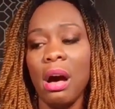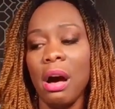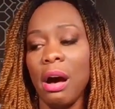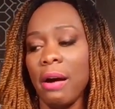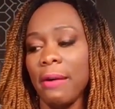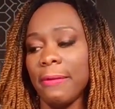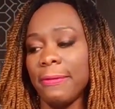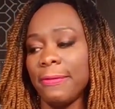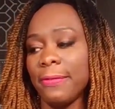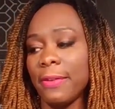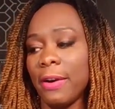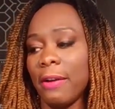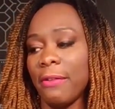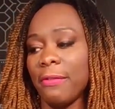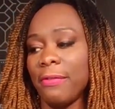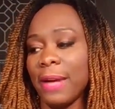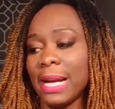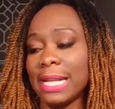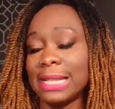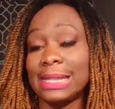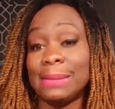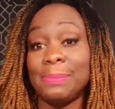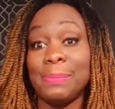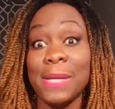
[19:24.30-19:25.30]
of of
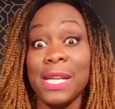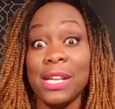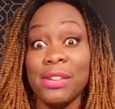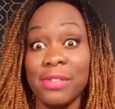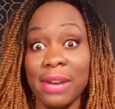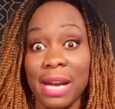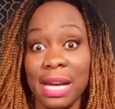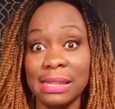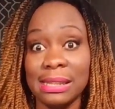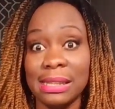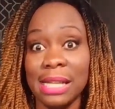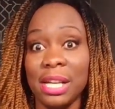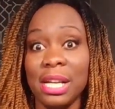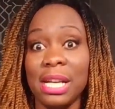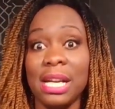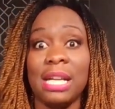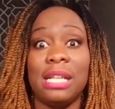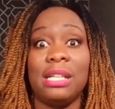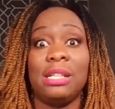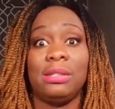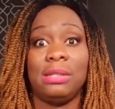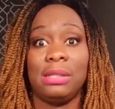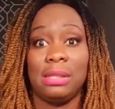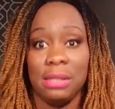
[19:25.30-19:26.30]
experience that you
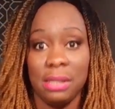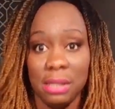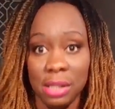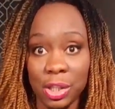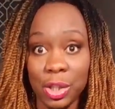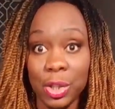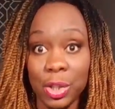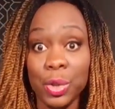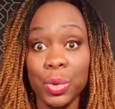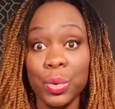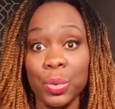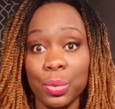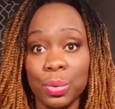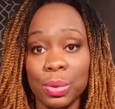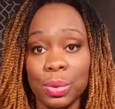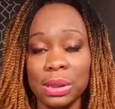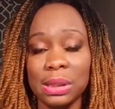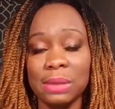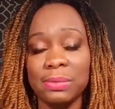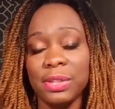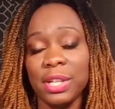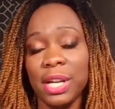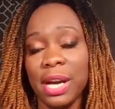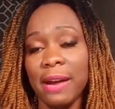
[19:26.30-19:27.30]
can
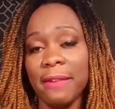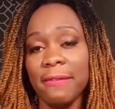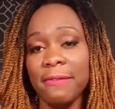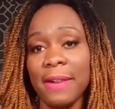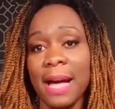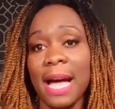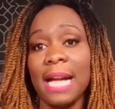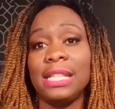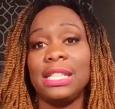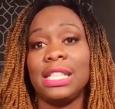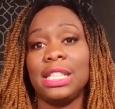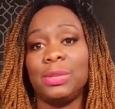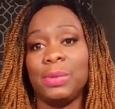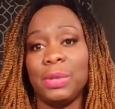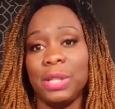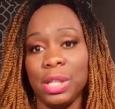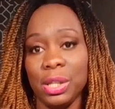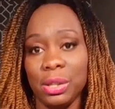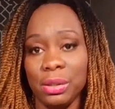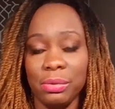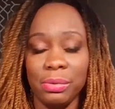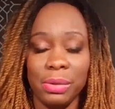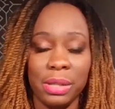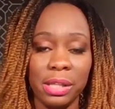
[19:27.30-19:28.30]
use for your advantage when
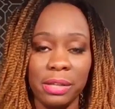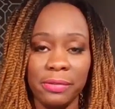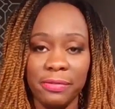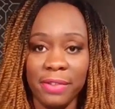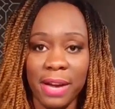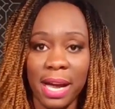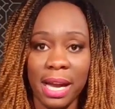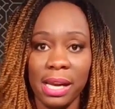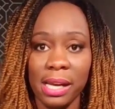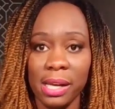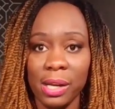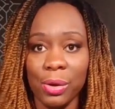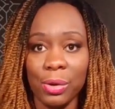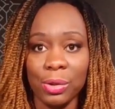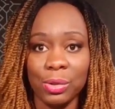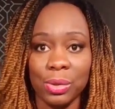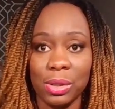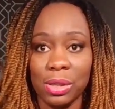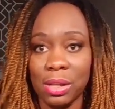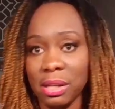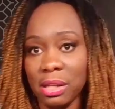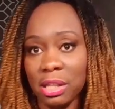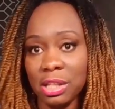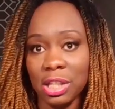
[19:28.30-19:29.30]
you when you finally go
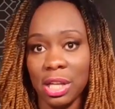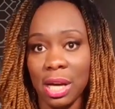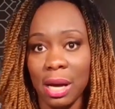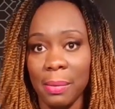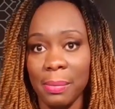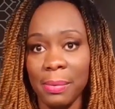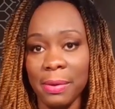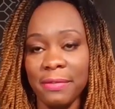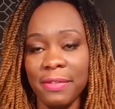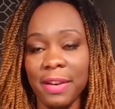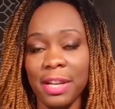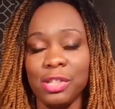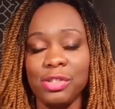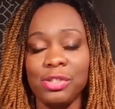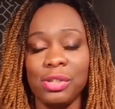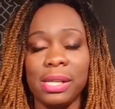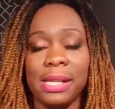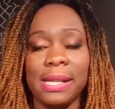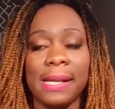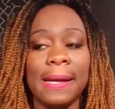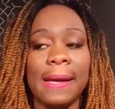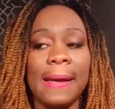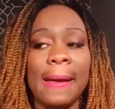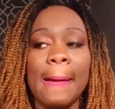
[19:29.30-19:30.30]
to another job
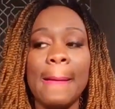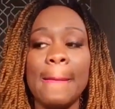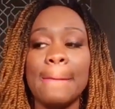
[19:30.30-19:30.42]
eventually.